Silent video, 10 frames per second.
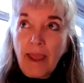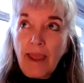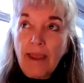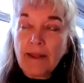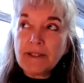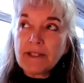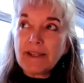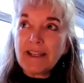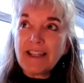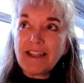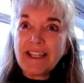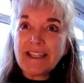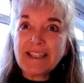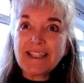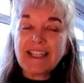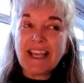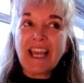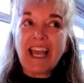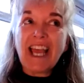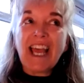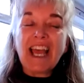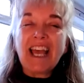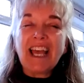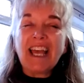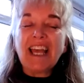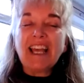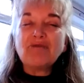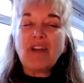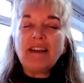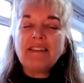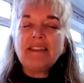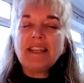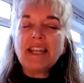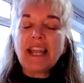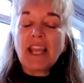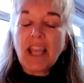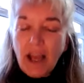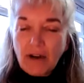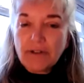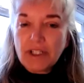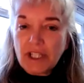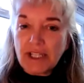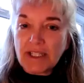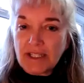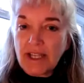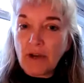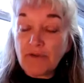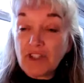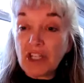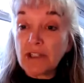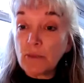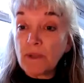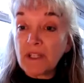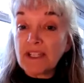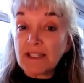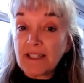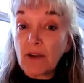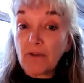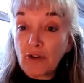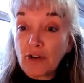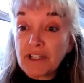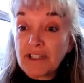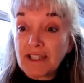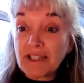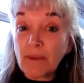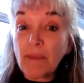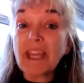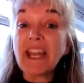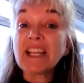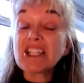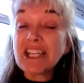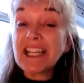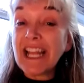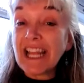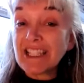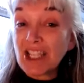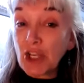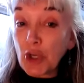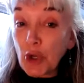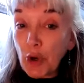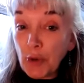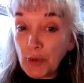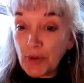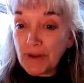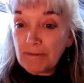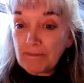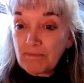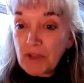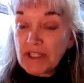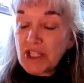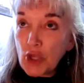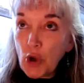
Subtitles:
And this, rather than encouraging self-judgment and self-criticism, it actually lets it go. It's the